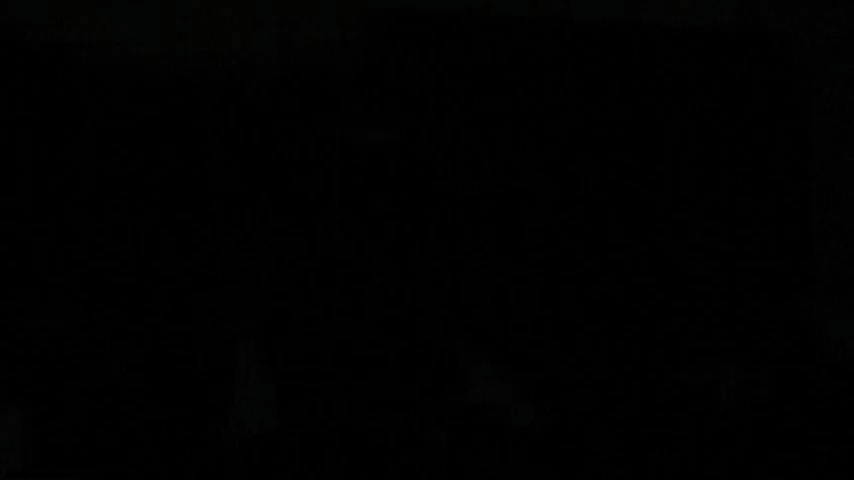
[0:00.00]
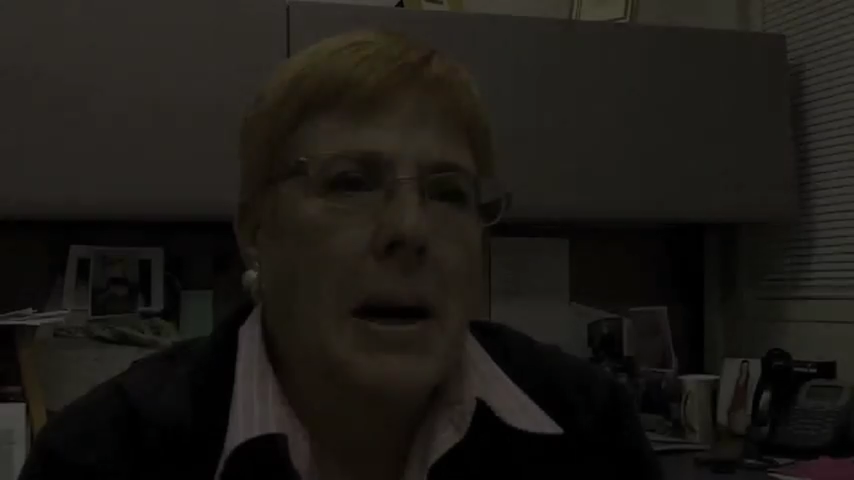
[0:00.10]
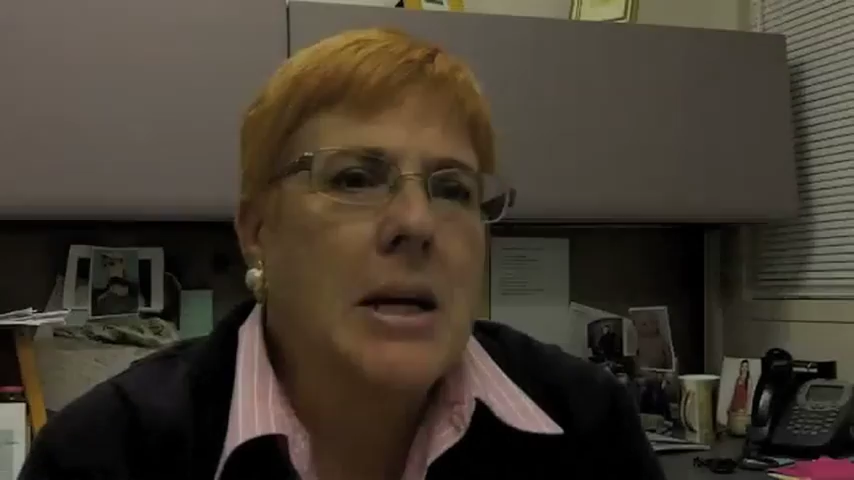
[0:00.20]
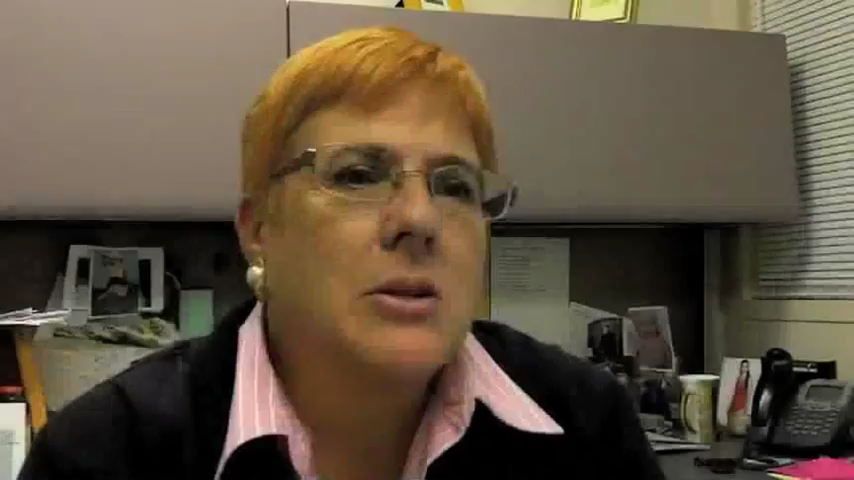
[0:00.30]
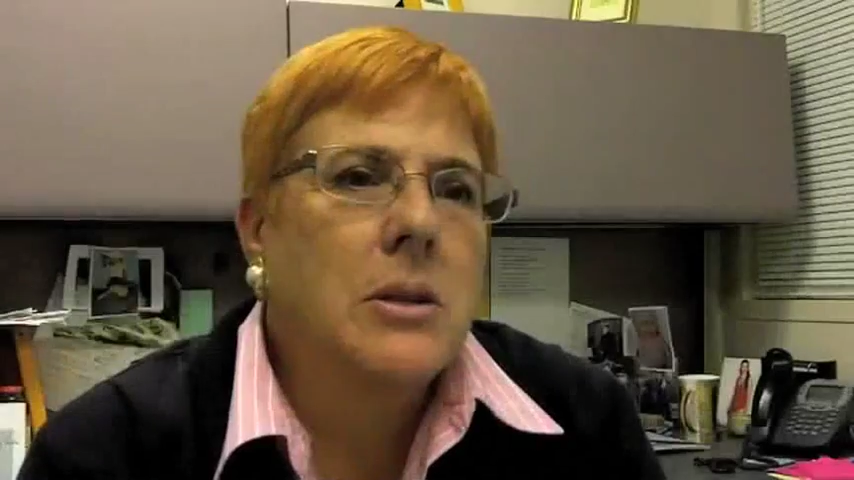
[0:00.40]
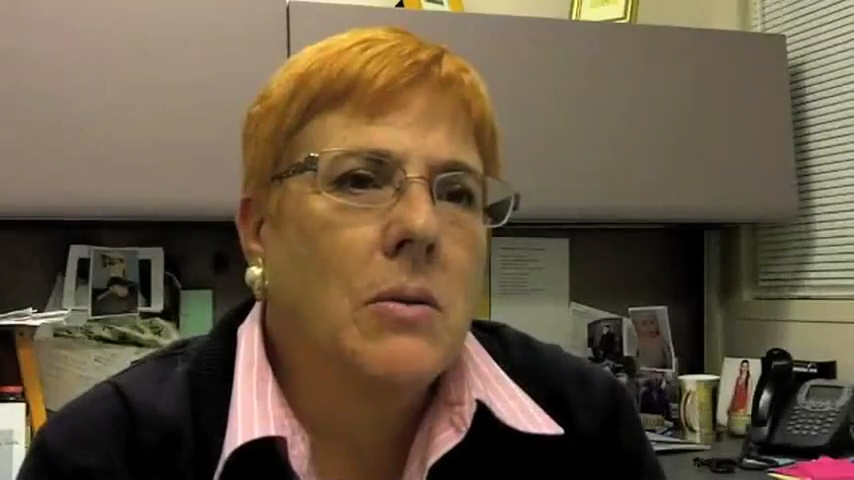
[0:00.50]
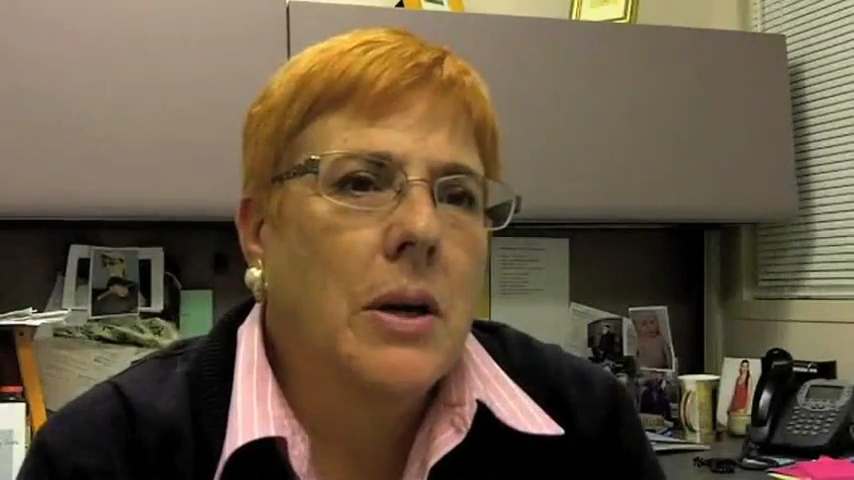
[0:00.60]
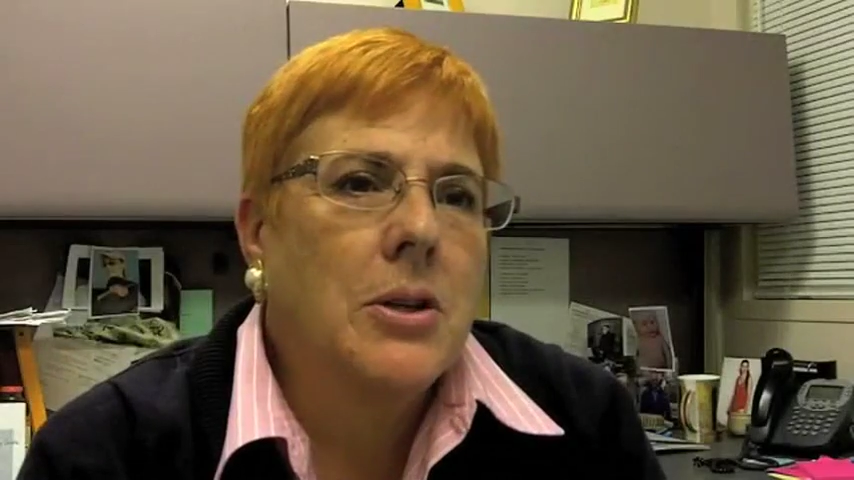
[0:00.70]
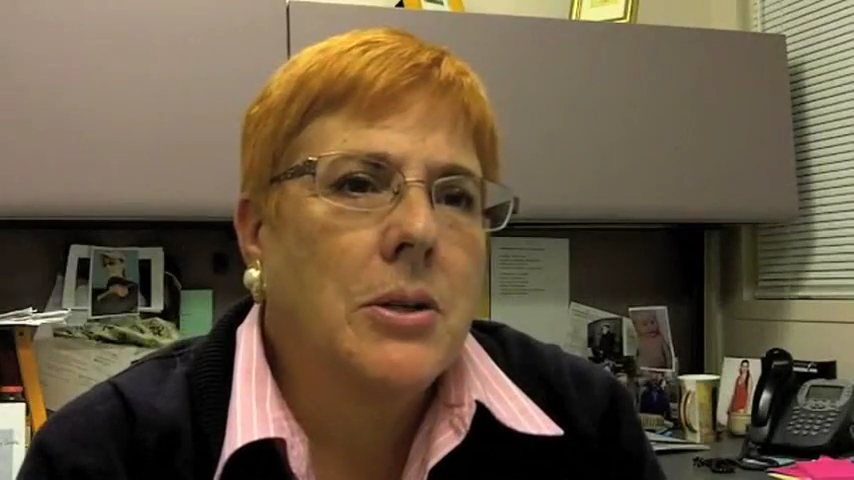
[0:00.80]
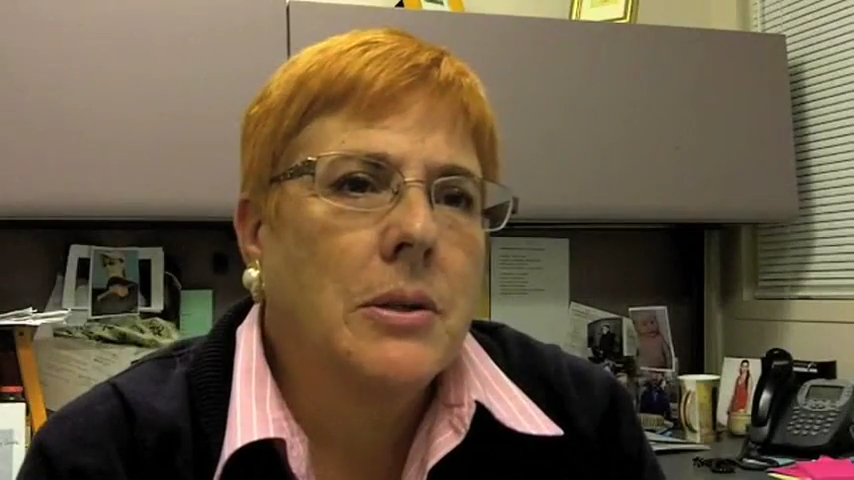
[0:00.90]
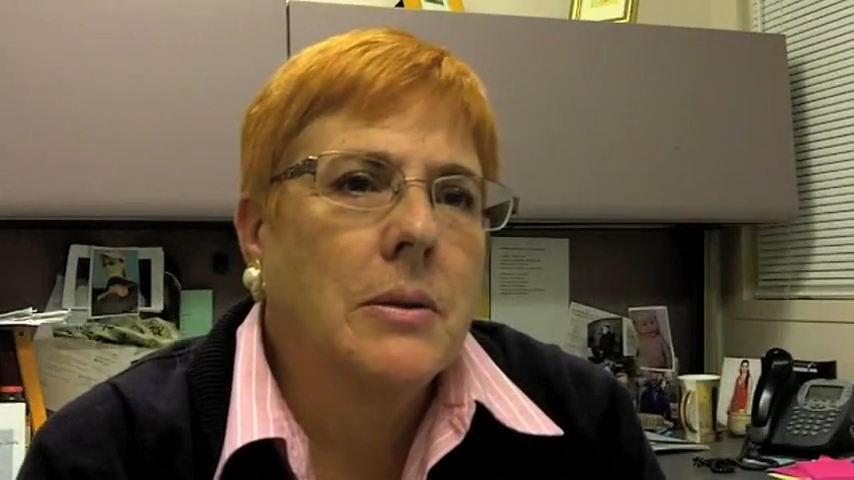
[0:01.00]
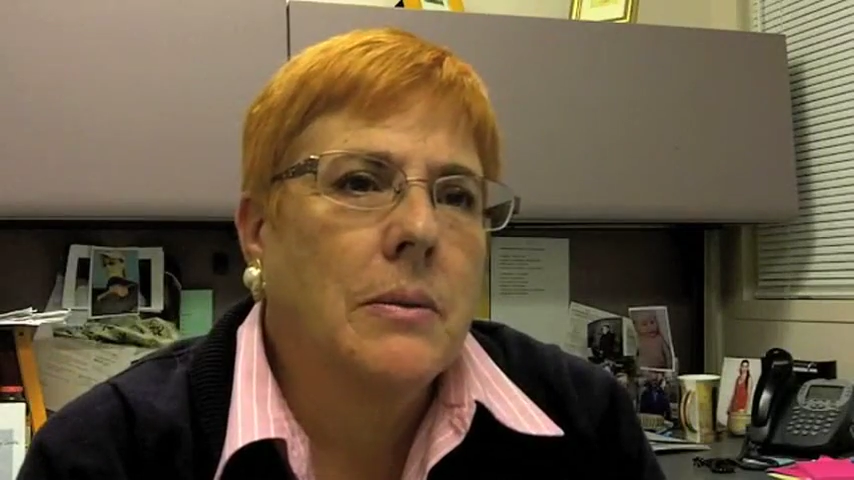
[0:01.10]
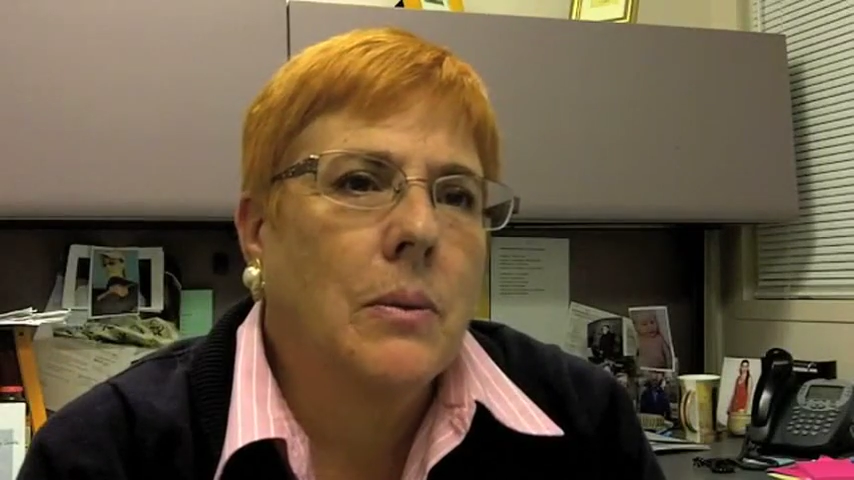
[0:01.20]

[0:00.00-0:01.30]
My generation